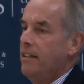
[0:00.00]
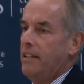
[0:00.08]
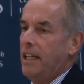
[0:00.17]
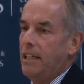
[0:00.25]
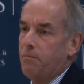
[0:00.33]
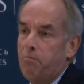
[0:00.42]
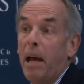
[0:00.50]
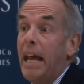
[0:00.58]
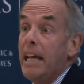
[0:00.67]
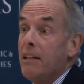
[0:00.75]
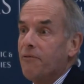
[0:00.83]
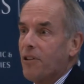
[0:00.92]
and
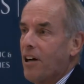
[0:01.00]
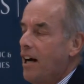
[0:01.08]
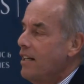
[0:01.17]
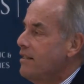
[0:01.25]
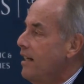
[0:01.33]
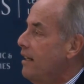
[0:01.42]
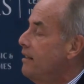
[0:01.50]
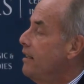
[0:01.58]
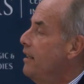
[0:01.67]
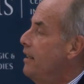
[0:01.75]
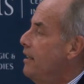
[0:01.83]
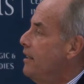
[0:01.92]
paying for content
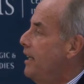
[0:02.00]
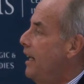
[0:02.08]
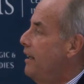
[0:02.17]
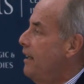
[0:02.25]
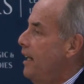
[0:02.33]
that